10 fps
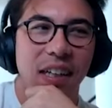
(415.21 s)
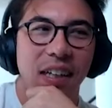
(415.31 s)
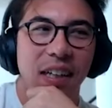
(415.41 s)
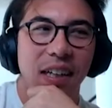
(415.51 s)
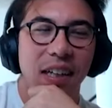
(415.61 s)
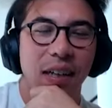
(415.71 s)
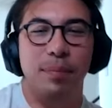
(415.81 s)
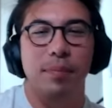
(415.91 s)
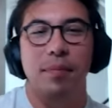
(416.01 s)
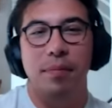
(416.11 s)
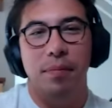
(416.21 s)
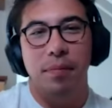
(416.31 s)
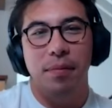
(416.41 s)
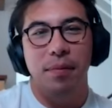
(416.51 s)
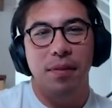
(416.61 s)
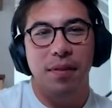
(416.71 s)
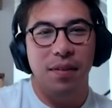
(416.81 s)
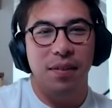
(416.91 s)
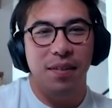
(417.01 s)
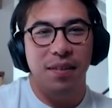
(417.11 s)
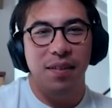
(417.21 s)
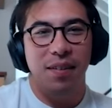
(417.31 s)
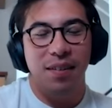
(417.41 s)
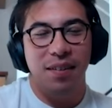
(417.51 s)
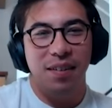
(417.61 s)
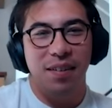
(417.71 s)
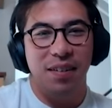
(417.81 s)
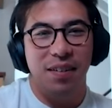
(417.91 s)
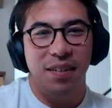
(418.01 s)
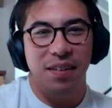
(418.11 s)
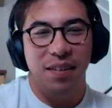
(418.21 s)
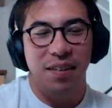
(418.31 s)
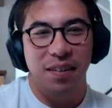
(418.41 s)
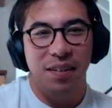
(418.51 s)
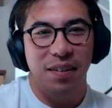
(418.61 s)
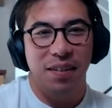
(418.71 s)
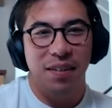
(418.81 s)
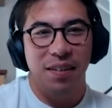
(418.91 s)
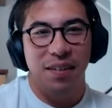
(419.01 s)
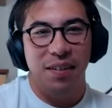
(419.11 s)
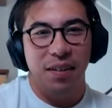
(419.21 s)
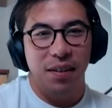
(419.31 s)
The person shown says nothing.